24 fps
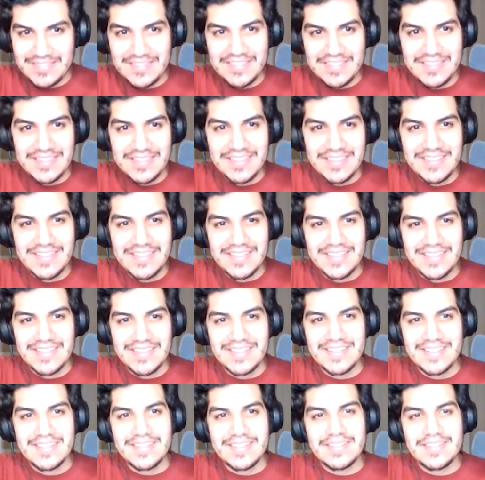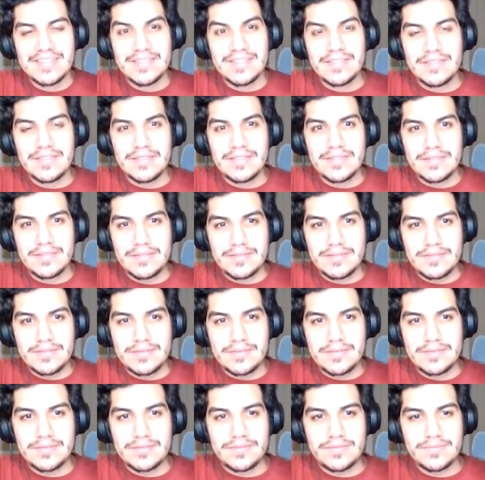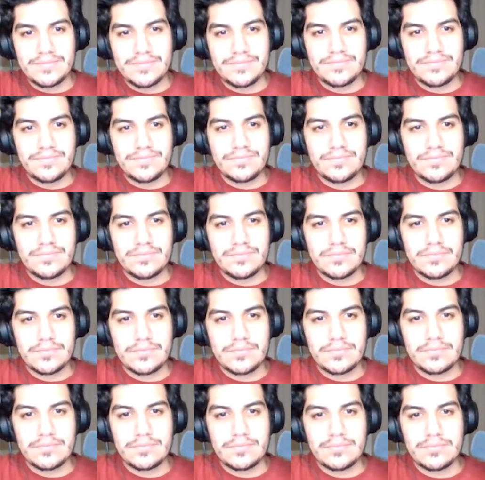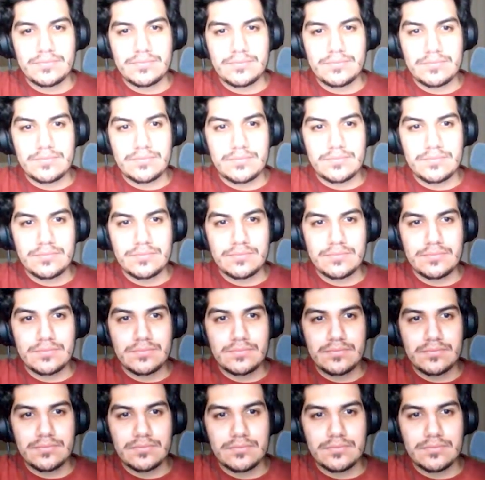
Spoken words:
(silent)